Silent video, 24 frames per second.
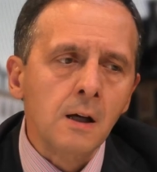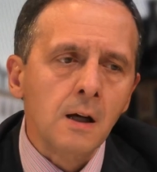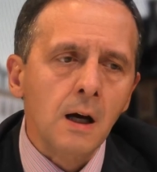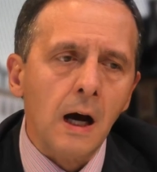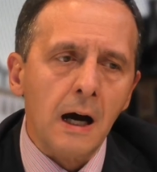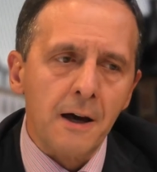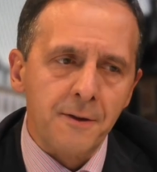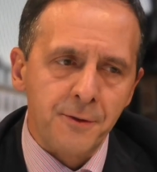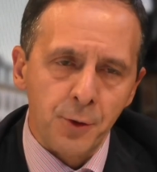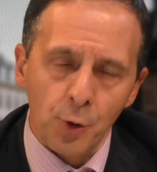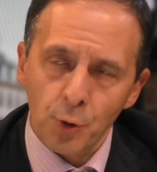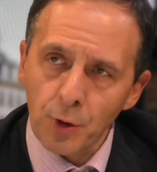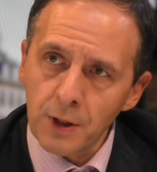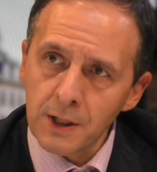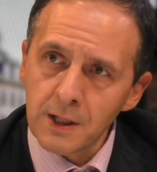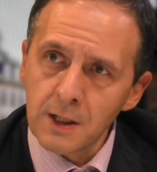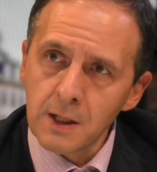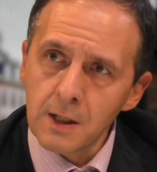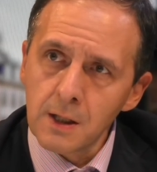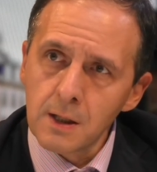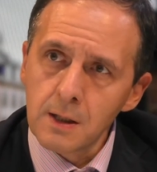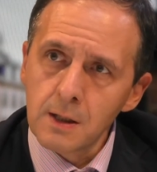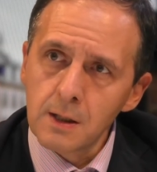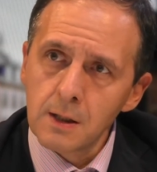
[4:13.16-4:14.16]

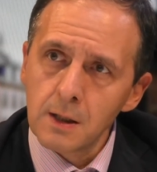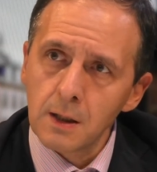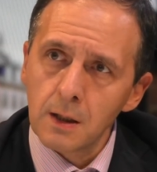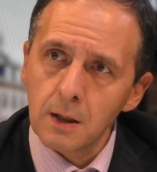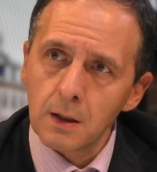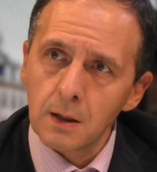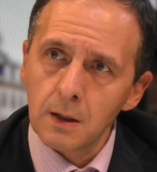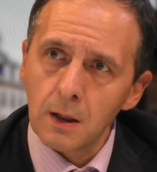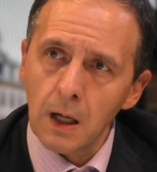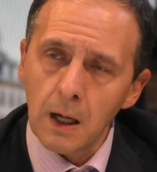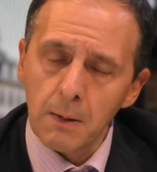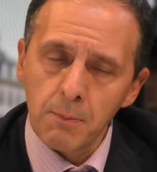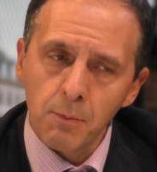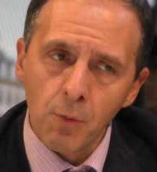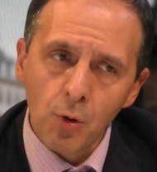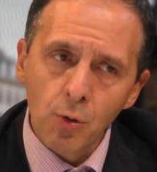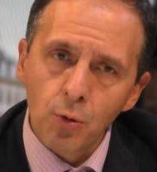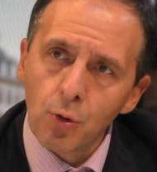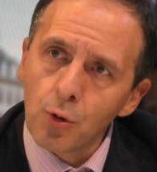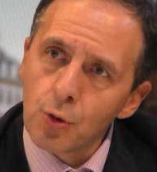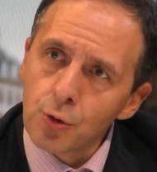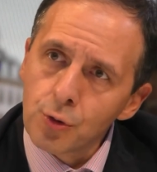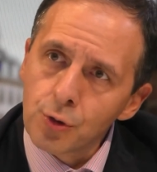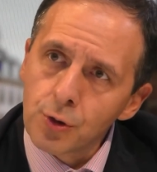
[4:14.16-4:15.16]
authorities are more
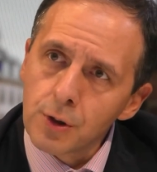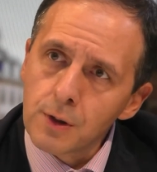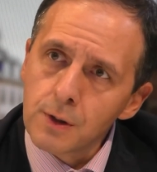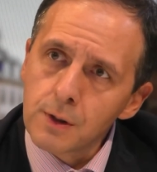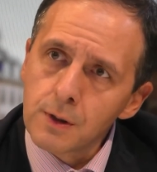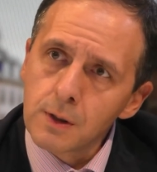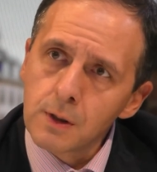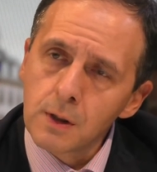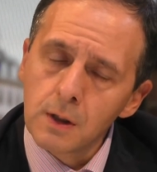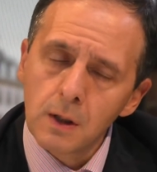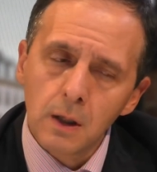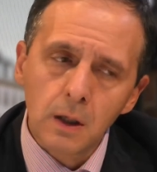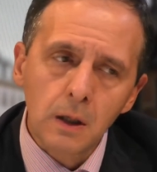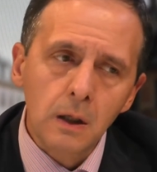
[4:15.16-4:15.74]
cautious,